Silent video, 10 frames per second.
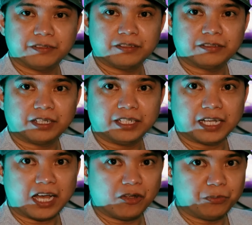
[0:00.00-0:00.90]
and right
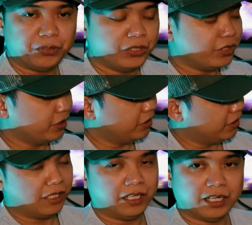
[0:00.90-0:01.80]
output.
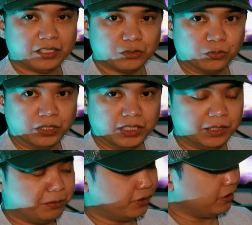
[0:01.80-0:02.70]
It has one
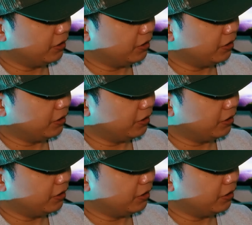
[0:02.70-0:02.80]
input,